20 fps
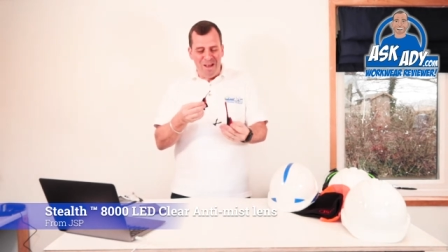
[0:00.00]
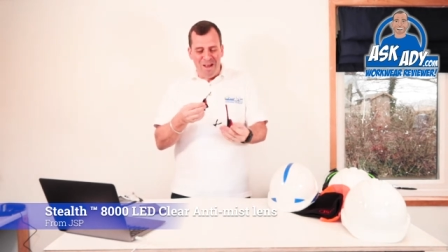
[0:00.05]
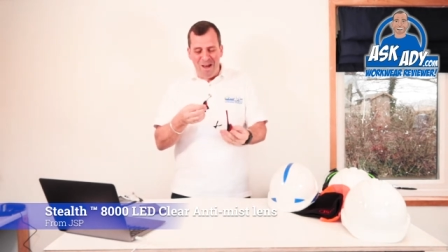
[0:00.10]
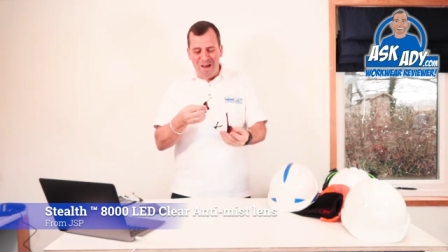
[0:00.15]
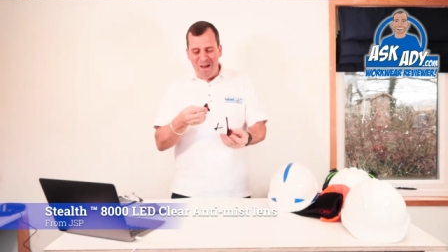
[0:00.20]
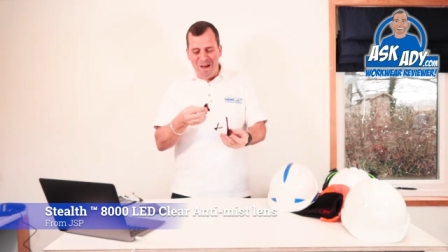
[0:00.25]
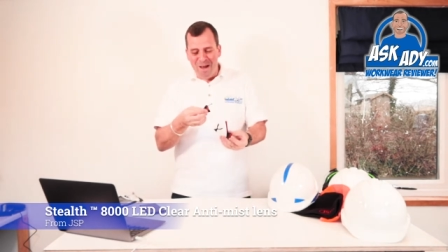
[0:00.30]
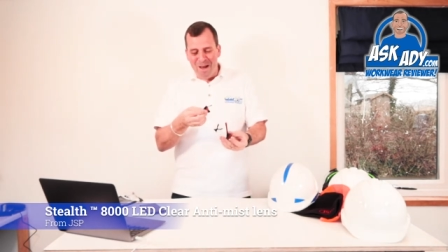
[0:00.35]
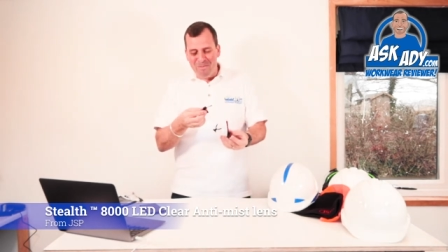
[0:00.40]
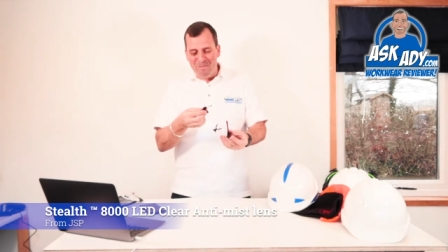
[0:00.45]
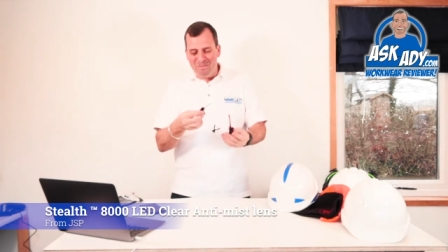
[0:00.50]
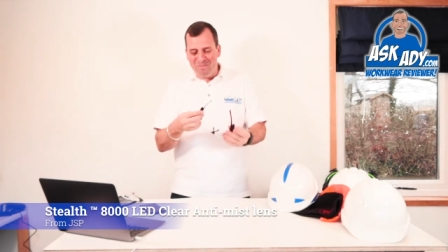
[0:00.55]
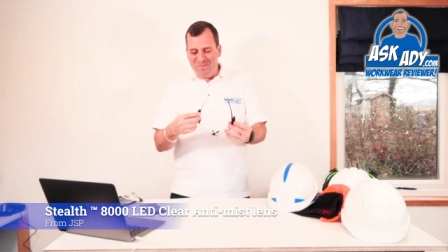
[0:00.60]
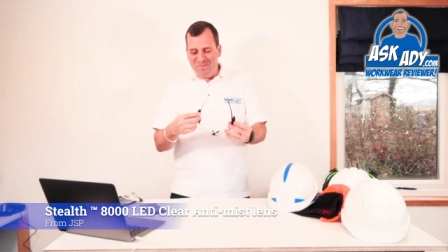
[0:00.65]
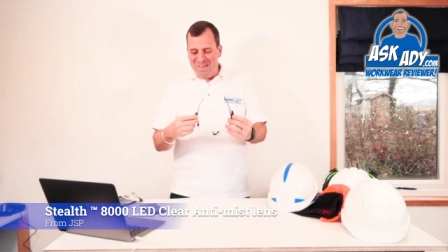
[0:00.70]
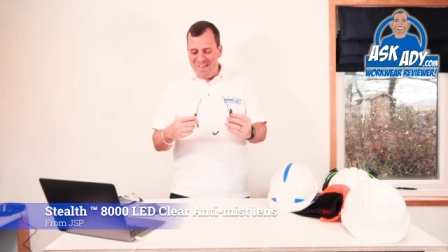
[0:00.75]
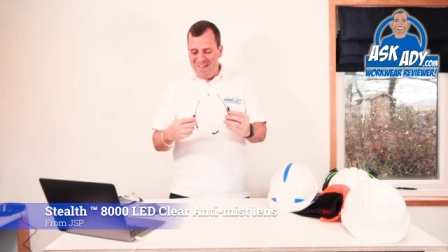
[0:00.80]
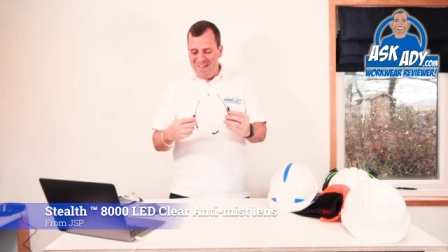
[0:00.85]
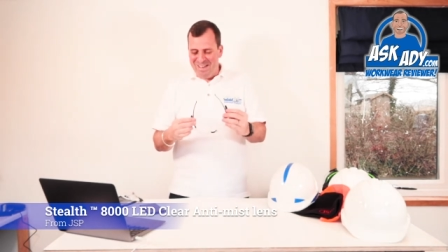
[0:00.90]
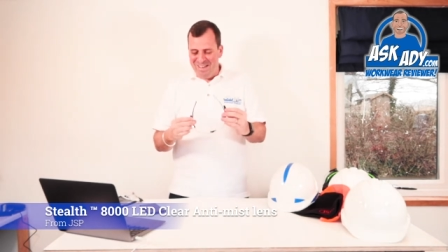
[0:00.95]
Um,
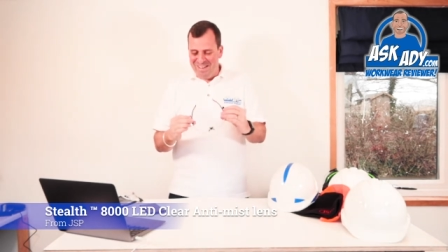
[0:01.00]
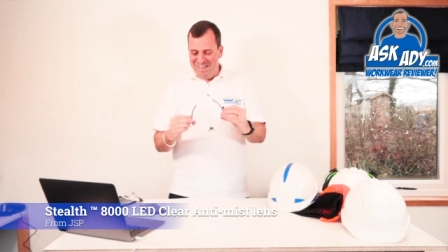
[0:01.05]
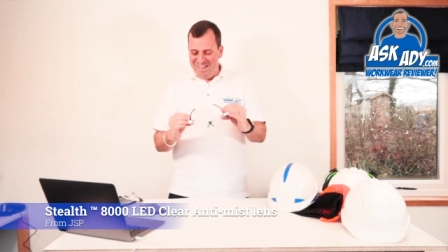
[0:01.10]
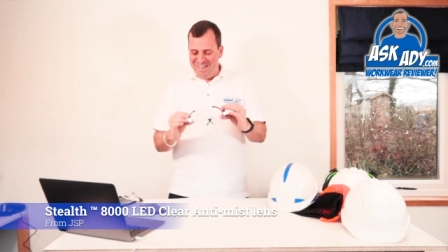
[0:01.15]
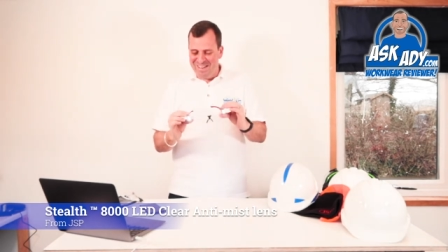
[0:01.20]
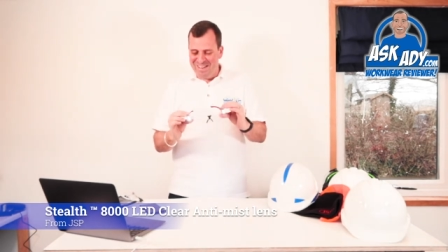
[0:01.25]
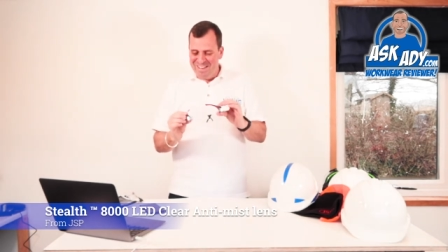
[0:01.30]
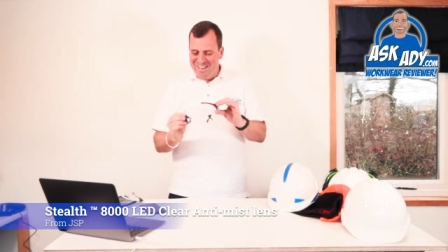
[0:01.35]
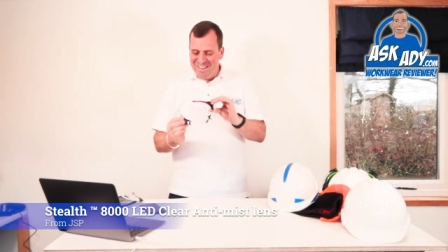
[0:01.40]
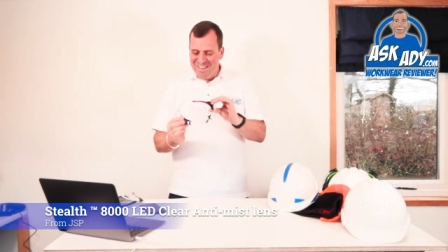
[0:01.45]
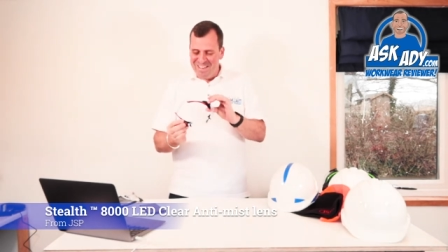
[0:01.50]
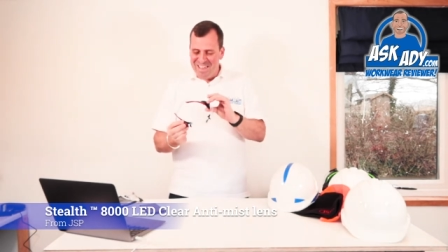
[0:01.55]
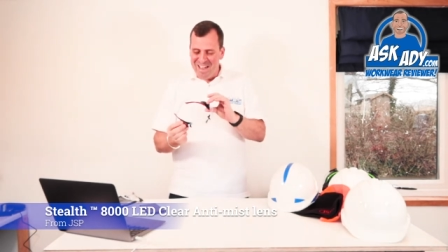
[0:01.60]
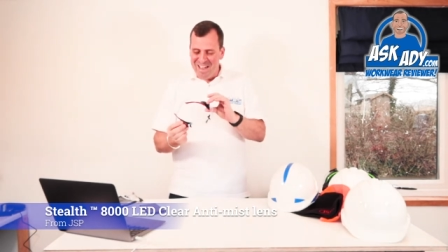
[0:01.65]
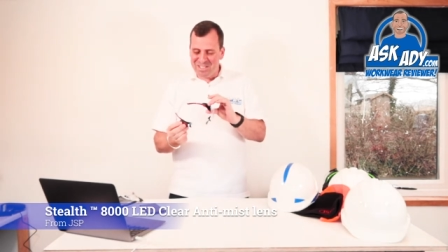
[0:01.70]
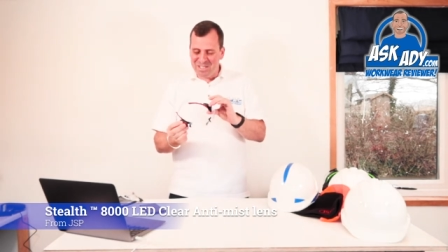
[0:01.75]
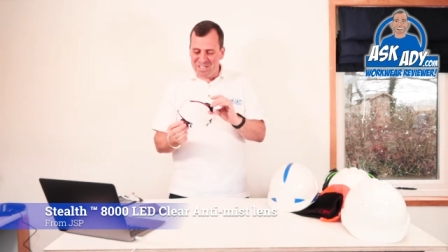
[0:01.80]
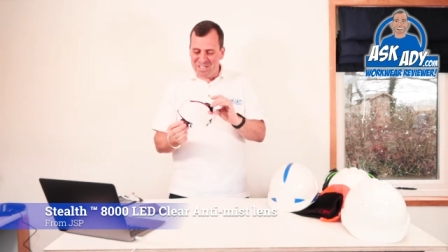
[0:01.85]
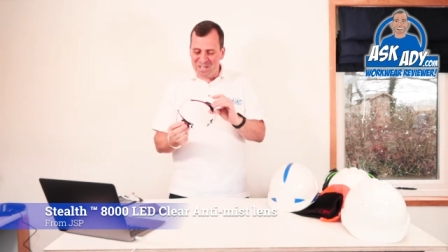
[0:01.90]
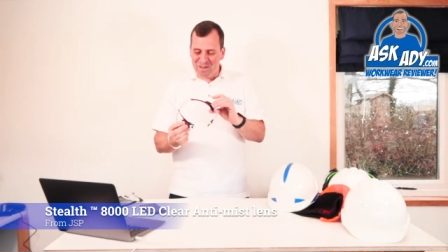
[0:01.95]

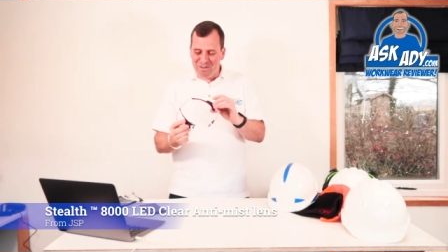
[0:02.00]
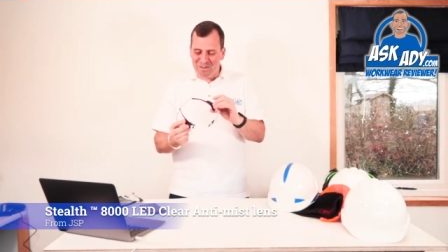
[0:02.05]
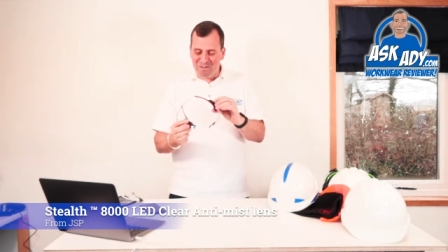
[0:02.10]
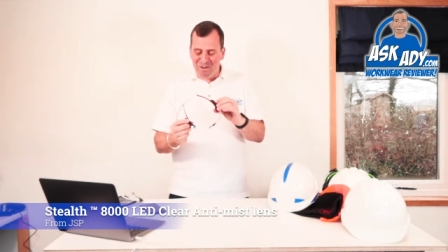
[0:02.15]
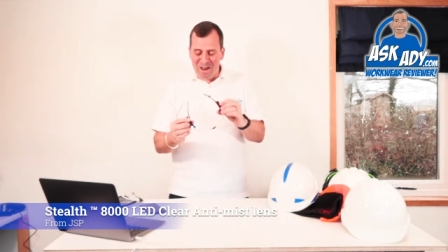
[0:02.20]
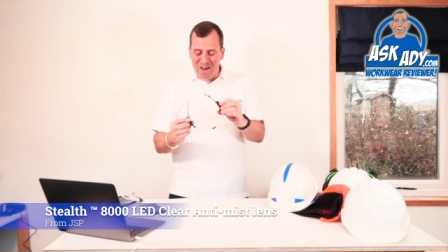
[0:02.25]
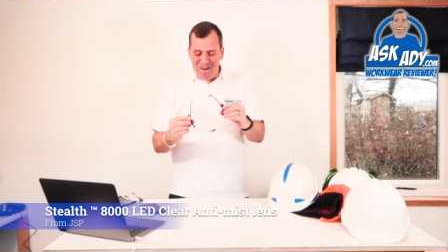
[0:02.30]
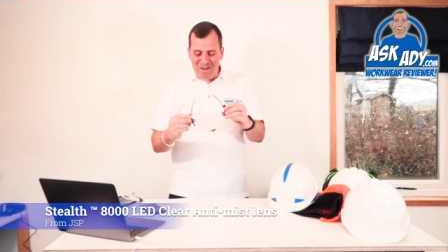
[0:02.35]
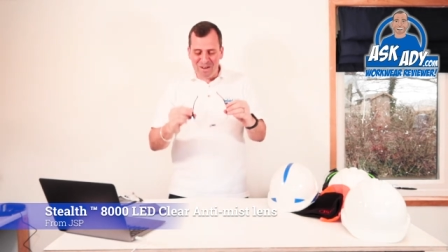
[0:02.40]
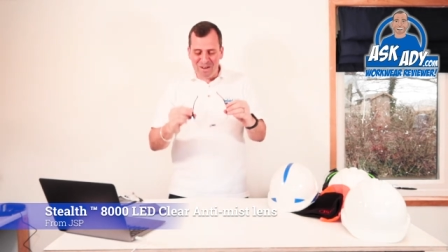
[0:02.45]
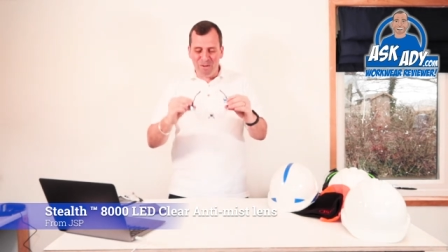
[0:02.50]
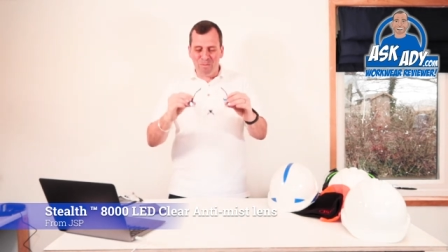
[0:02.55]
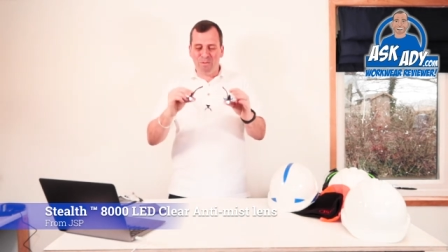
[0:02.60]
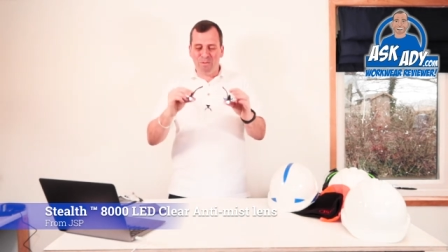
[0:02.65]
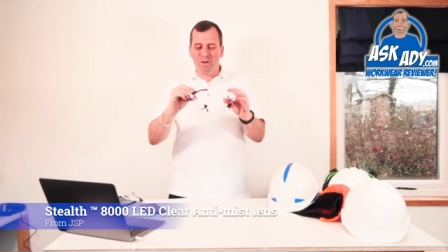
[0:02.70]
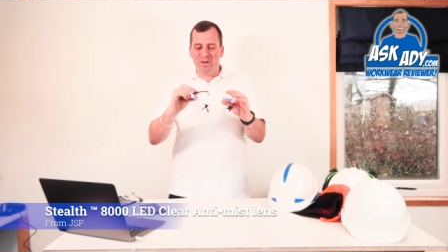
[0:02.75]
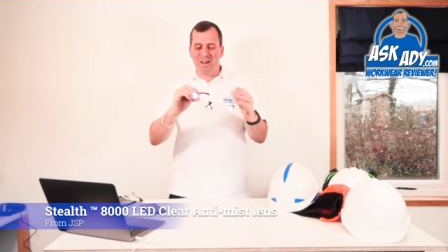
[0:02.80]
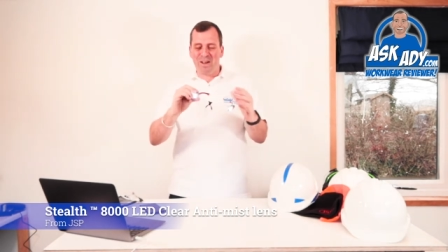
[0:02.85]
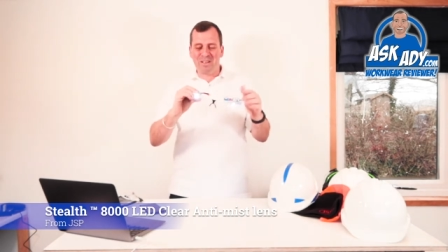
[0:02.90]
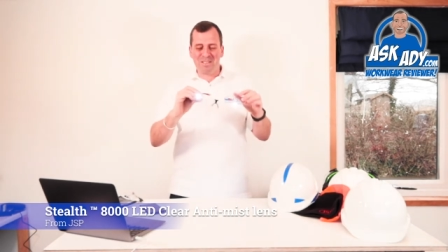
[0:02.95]
yeah, just a great little
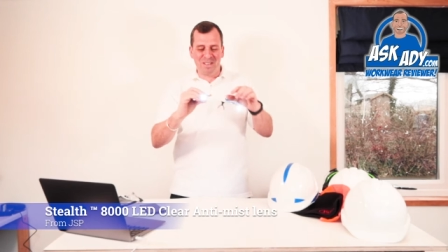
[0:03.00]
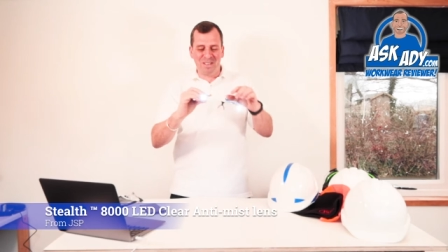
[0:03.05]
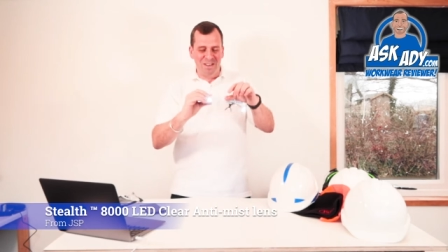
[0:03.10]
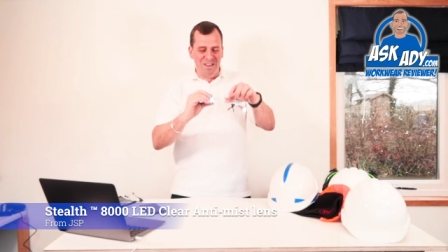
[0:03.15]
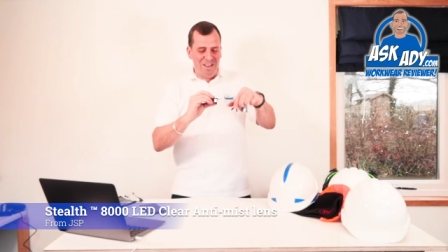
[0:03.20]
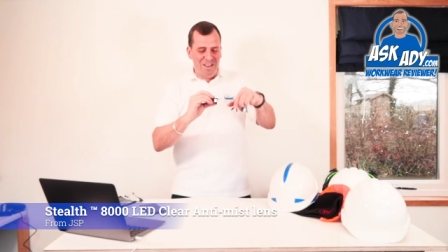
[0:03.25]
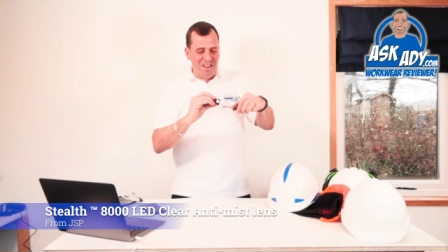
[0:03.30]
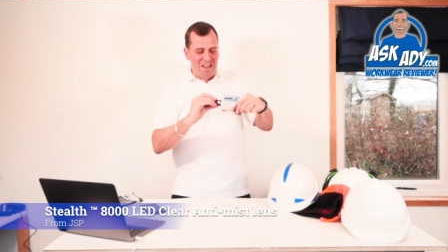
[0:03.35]
product.